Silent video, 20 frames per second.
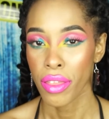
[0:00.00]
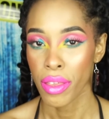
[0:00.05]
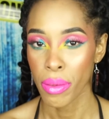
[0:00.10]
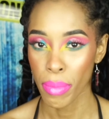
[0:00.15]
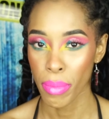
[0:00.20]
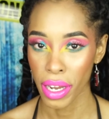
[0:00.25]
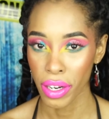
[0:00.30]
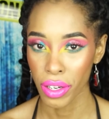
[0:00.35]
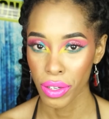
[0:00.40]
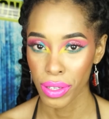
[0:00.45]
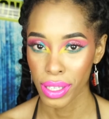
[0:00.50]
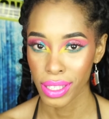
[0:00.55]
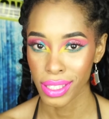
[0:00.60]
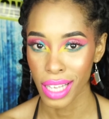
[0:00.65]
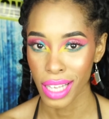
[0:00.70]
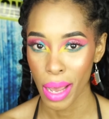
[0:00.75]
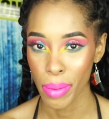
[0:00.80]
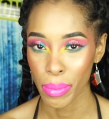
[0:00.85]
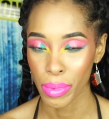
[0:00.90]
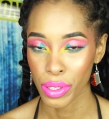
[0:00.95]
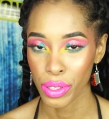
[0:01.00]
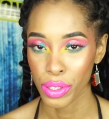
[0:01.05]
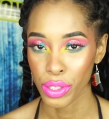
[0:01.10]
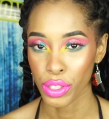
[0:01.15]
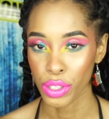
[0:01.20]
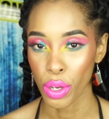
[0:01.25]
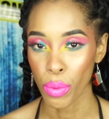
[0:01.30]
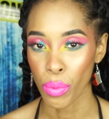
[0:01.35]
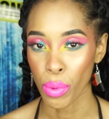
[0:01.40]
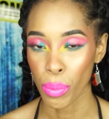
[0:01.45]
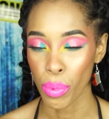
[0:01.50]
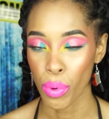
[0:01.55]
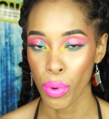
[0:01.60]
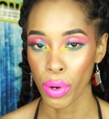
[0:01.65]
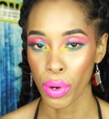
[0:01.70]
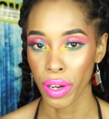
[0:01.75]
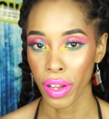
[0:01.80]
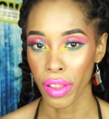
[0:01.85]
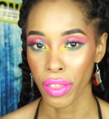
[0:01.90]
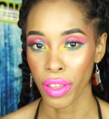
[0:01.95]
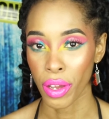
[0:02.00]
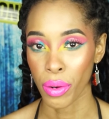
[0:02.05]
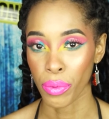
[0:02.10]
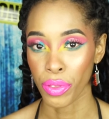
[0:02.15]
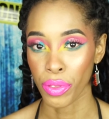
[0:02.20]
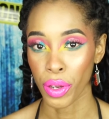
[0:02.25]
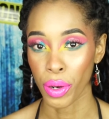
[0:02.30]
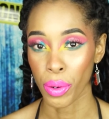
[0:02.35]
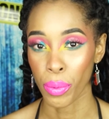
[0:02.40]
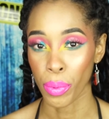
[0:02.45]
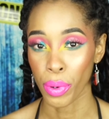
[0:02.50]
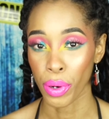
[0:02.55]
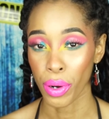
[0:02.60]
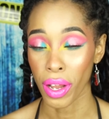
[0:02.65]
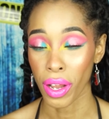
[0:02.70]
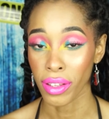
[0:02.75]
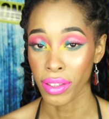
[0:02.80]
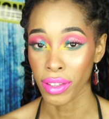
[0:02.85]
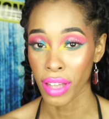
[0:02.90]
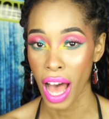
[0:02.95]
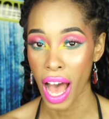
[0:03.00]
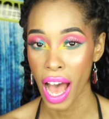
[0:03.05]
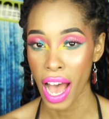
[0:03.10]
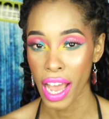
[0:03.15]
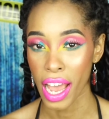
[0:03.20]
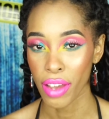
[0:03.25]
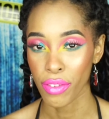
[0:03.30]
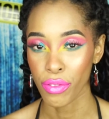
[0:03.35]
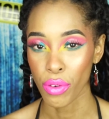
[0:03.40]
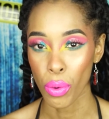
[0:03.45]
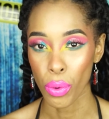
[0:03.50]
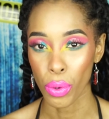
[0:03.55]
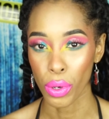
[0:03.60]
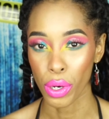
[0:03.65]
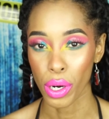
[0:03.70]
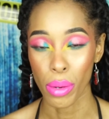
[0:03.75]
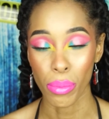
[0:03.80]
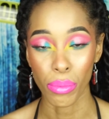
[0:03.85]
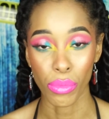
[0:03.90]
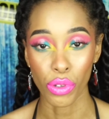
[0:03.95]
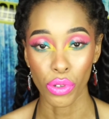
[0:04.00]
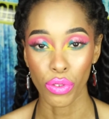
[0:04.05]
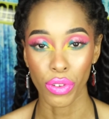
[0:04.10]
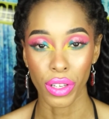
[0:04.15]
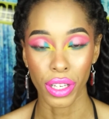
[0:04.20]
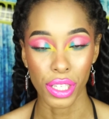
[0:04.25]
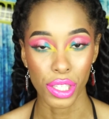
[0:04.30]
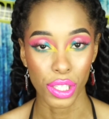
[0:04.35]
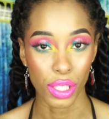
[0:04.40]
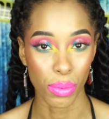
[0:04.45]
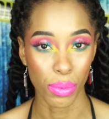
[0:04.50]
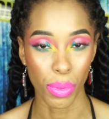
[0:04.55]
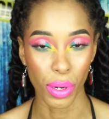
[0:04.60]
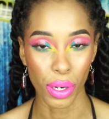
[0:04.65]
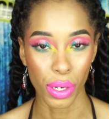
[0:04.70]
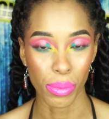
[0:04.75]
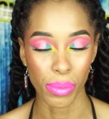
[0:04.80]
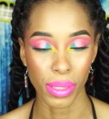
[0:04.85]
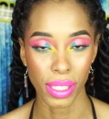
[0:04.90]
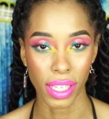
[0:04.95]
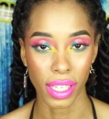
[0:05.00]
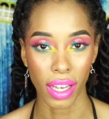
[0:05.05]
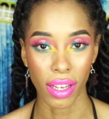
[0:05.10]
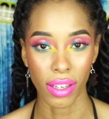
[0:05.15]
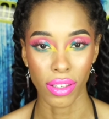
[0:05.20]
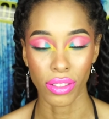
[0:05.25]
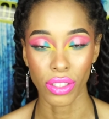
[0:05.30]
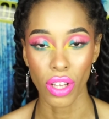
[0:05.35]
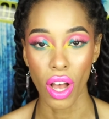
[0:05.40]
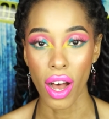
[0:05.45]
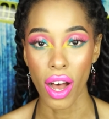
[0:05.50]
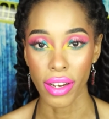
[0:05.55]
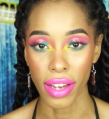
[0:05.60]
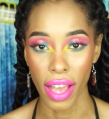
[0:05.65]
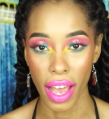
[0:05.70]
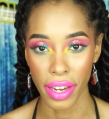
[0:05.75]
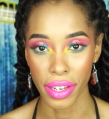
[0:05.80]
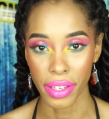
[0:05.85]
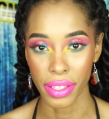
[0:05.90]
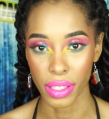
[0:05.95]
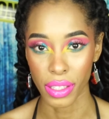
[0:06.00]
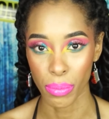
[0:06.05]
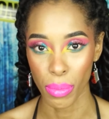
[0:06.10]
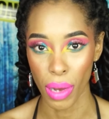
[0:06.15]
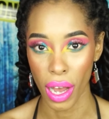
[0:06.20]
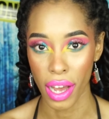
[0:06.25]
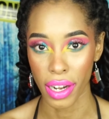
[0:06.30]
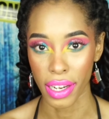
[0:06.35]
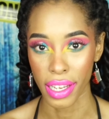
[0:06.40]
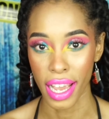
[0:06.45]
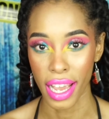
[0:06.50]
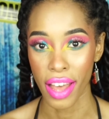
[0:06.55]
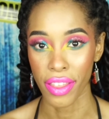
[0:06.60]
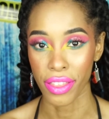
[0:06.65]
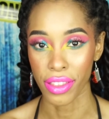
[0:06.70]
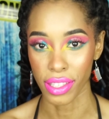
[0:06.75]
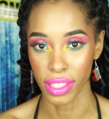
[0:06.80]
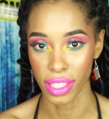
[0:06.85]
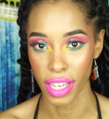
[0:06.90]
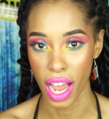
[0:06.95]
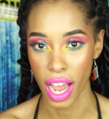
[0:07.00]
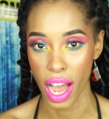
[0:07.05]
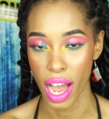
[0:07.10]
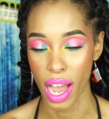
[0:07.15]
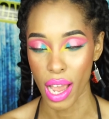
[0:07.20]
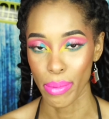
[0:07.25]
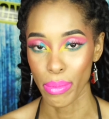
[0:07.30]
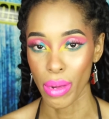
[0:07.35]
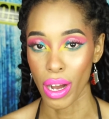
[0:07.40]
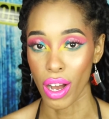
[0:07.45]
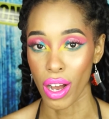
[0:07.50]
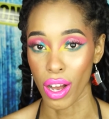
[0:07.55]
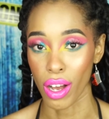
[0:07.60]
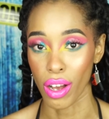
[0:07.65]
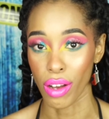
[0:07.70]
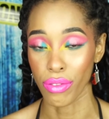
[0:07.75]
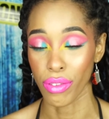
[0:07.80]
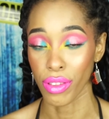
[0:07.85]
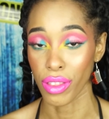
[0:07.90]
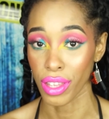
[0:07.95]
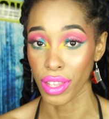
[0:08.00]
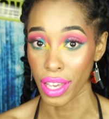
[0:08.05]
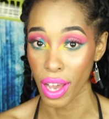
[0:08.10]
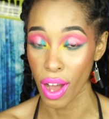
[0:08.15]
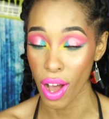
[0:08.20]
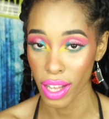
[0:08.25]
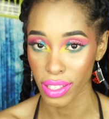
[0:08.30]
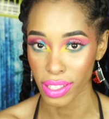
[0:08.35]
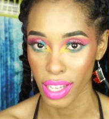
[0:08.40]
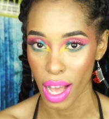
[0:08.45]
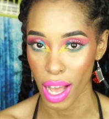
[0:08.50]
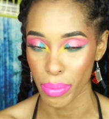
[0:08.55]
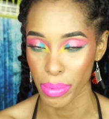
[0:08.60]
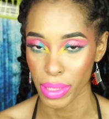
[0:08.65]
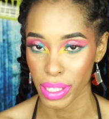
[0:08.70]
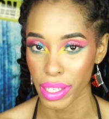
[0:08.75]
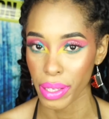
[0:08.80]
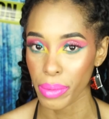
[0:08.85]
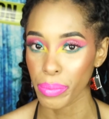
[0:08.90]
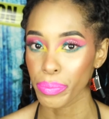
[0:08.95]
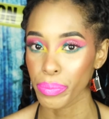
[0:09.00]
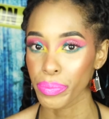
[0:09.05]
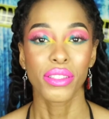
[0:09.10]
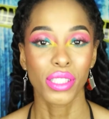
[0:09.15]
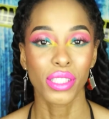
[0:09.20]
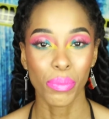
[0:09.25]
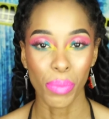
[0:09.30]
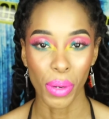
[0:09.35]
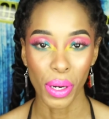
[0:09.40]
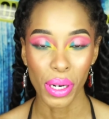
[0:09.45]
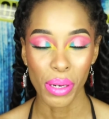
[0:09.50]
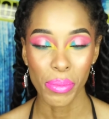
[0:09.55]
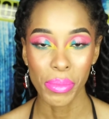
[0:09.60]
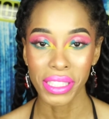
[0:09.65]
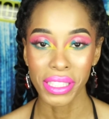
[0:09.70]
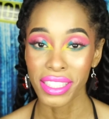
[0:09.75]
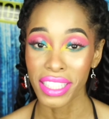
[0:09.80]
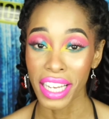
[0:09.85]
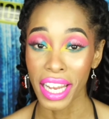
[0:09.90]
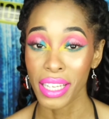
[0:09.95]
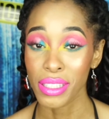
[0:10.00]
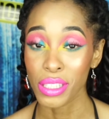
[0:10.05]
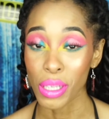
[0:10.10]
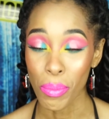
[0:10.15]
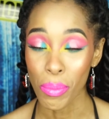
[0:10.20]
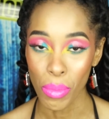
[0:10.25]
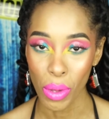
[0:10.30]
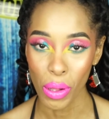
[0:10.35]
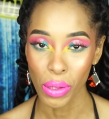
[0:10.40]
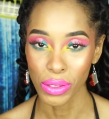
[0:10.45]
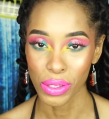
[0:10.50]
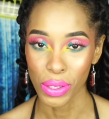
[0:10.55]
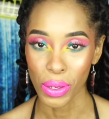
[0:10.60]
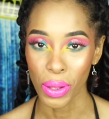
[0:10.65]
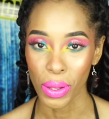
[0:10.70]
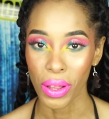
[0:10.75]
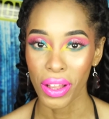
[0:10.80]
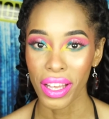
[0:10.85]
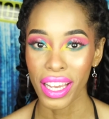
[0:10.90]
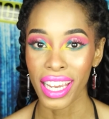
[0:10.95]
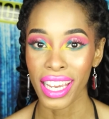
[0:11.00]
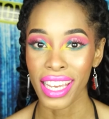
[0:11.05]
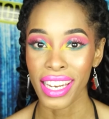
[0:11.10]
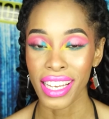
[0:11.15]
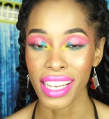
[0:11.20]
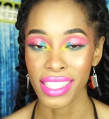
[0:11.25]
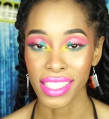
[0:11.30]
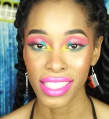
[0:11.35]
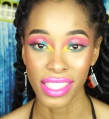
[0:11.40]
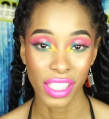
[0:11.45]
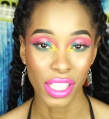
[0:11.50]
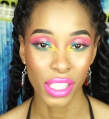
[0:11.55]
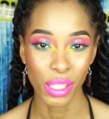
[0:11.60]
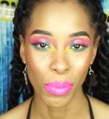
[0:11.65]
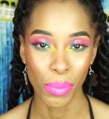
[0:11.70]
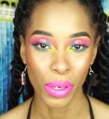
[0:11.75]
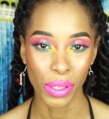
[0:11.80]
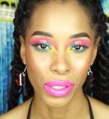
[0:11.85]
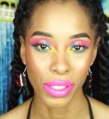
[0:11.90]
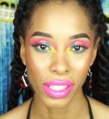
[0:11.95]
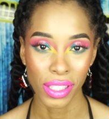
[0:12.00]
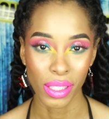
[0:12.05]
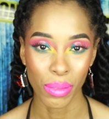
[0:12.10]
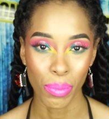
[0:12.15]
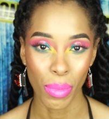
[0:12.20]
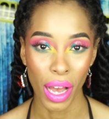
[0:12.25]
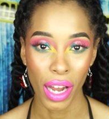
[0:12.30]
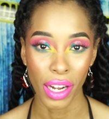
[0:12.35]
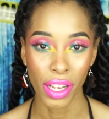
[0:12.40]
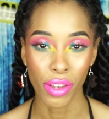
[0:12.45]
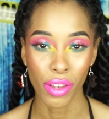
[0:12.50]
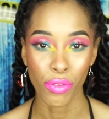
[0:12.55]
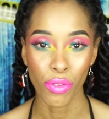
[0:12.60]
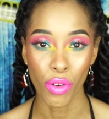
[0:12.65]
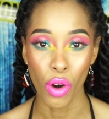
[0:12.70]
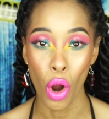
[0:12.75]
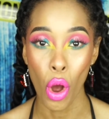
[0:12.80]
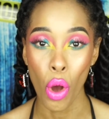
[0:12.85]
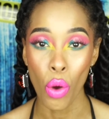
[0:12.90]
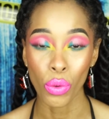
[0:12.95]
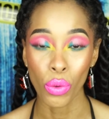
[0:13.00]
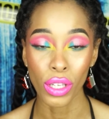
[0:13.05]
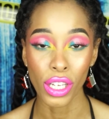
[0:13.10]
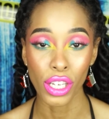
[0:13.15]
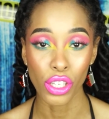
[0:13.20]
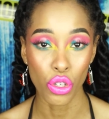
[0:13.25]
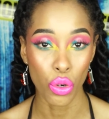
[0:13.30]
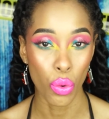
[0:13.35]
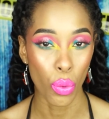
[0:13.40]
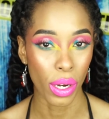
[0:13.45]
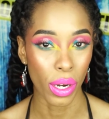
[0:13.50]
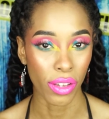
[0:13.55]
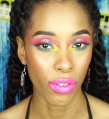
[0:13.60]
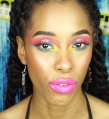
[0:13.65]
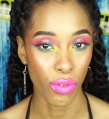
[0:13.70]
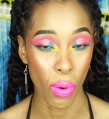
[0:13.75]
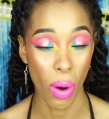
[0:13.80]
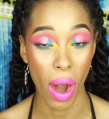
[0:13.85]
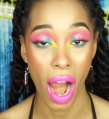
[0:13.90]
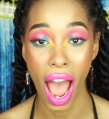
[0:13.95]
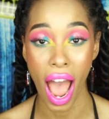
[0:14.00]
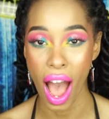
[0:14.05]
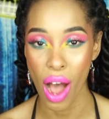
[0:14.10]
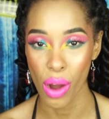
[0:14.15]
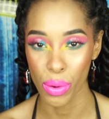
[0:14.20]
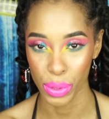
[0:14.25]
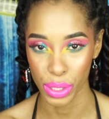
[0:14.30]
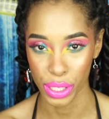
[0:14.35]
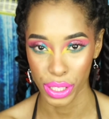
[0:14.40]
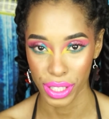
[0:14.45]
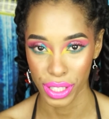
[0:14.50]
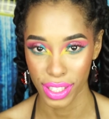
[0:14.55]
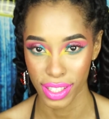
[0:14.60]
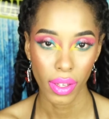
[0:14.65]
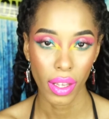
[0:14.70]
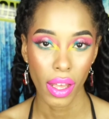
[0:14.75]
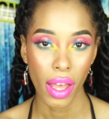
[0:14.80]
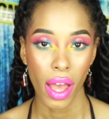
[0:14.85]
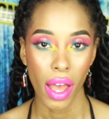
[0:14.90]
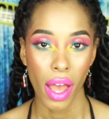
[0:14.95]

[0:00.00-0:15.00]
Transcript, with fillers: The medical examiners reported that there were live or moving sperm cells on Edna's body at the time of the autopsy. Sperm stays motile in a deceased person's body for only 24 hours.